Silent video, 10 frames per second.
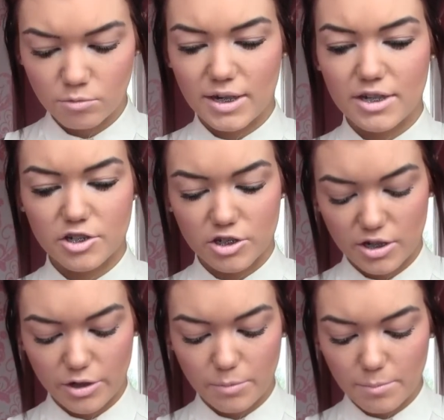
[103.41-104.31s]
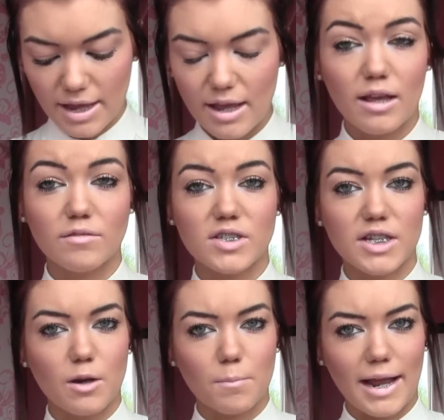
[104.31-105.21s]
which you may have
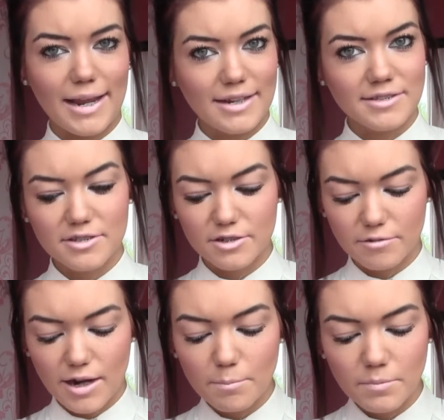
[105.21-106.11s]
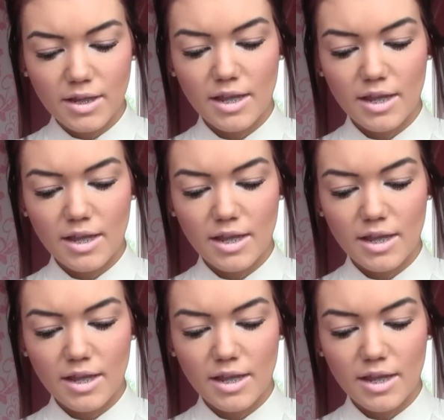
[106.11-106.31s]
seen on my Instagram.